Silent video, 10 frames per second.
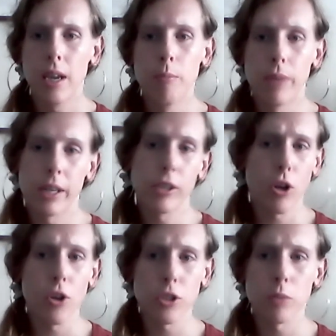But it could
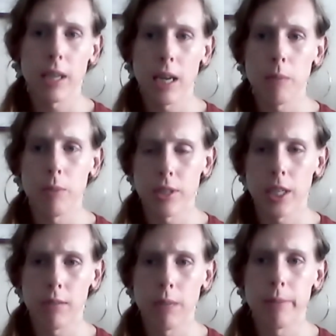also be a
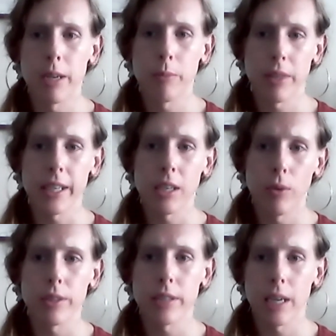hypersonic weapon, and we think it
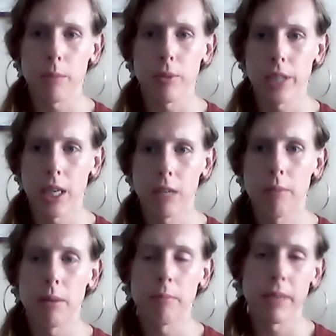was a hypersonic
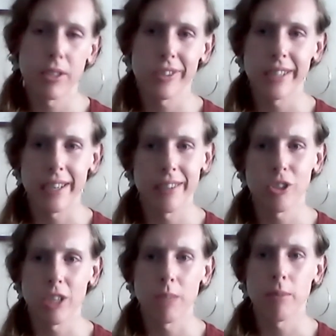weapon based on kind of the
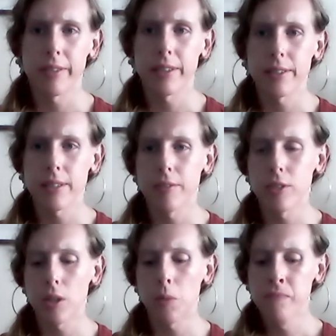shape of it and stuff.
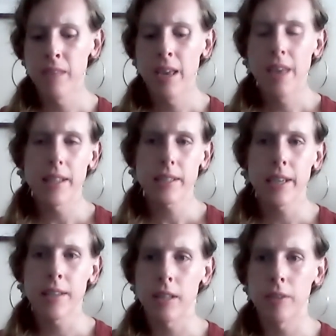So that's
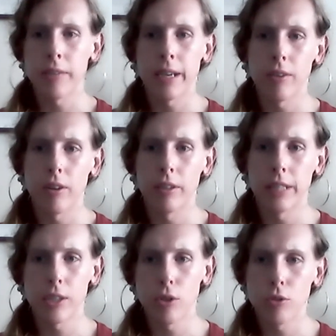kind of the lowdown on
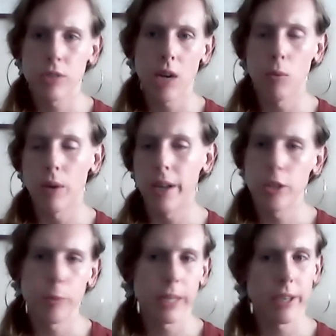like who's got what.
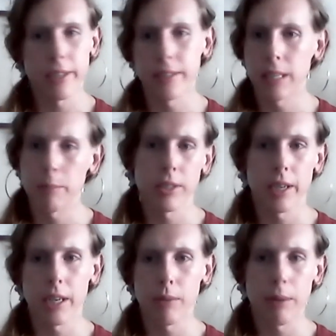Nobody else has
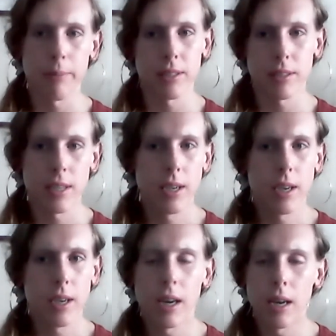hypersonic weapons.
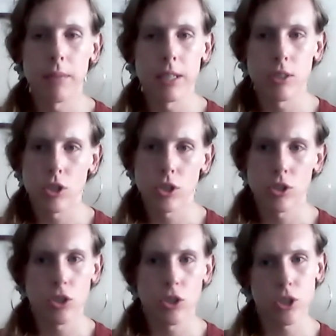It's
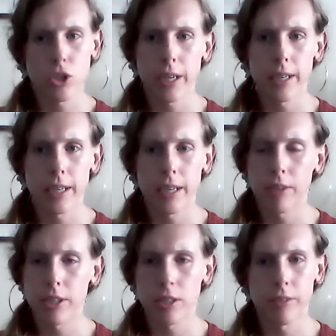just China and
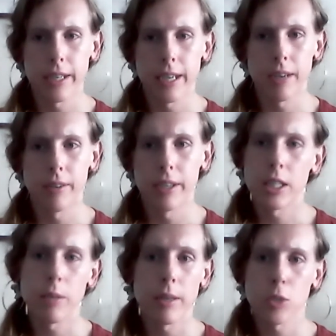Russia right now, and the
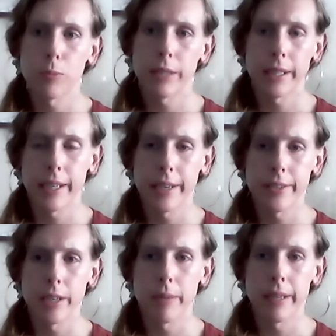U.S. is playing
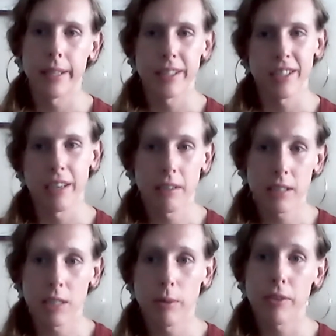catch up, and that's
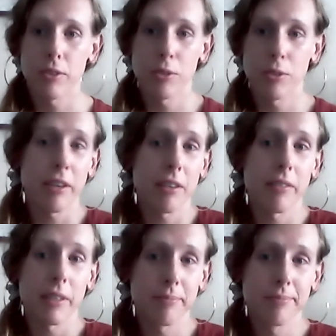honestly why they're so scared of it.